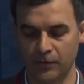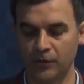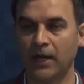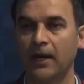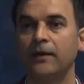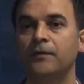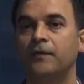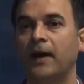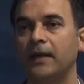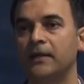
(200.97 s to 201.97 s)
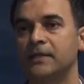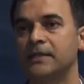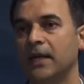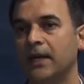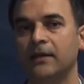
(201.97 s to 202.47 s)
You cannot find a
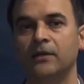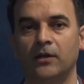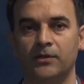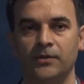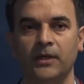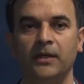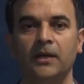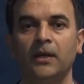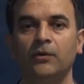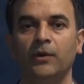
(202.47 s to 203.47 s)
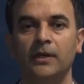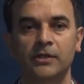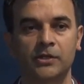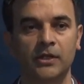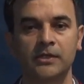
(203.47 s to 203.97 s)
second country where
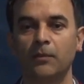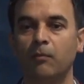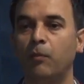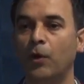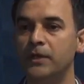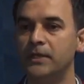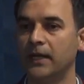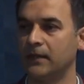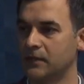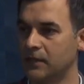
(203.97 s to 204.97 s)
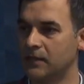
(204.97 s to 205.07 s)
such a bonding,